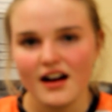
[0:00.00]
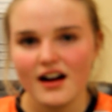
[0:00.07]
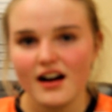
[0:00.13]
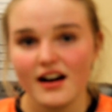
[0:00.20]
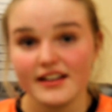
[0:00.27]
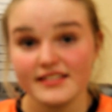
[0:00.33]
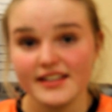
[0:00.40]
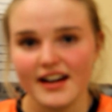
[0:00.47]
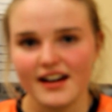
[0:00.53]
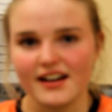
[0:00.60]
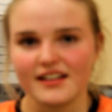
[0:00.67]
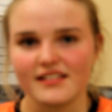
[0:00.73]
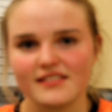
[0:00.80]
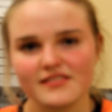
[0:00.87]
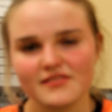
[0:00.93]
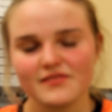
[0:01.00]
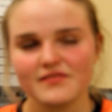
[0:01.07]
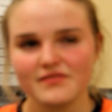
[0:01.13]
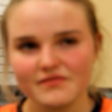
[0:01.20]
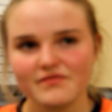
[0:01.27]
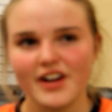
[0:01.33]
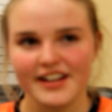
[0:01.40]
Yeah.
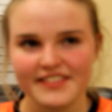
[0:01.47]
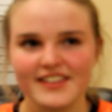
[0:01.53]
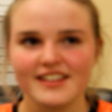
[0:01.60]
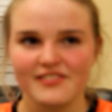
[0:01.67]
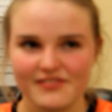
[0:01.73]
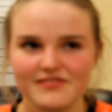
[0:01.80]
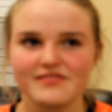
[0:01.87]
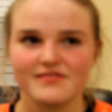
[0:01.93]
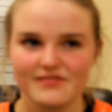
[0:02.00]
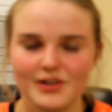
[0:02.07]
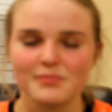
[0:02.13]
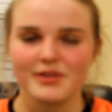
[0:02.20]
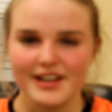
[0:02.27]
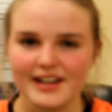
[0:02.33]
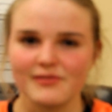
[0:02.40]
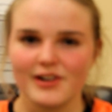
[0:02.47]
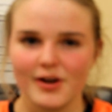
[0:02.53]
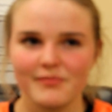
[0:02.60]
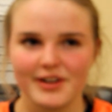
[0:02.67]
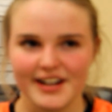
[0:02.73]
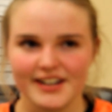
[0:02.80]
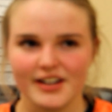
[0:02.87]
I think we're playing well,
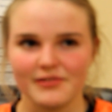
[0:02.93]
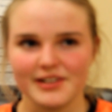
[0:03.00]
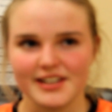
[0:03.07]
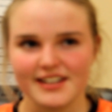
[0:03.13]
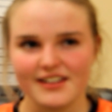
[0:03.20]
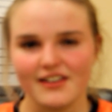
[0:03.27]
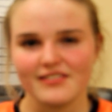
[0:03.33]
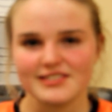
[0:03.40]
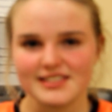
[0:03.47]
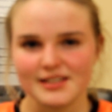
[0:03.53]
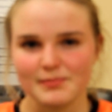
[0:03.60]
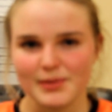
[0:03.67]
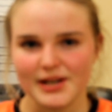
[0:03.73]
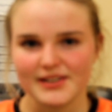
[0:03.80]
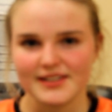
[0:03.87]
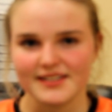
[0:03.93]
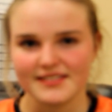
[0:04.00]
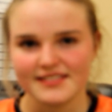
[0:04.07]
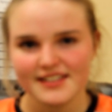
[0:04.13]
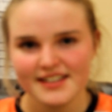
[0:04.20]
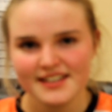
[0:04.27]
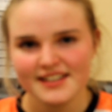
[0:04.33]
but I know we can always get better and
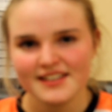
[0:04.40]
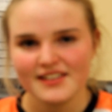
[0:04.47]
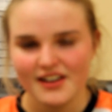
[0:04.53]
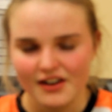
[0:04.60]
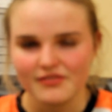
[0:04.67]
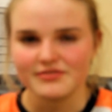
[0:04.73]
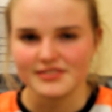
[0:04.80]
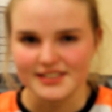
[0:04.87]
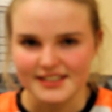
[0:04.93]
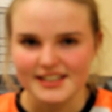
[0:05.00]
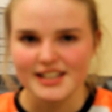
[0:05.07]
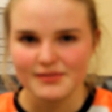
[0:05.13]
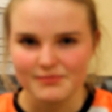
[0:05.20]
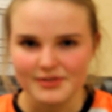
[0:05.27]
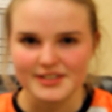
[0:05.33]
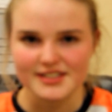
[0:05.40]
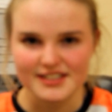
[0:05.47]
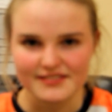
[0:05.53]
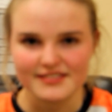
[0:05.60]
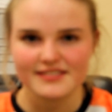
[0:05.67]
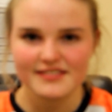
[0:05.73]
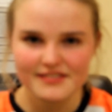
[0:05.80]
hopefully keep
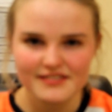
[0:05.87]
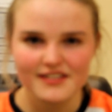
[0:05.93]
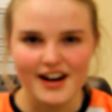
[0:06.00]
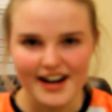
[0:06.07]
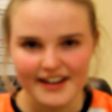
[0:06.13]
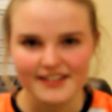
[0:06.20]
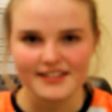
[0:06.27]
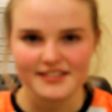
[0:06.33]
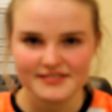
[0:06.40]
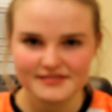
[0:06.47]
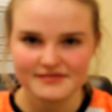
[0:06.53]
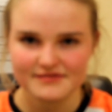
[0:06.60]
reaching higher.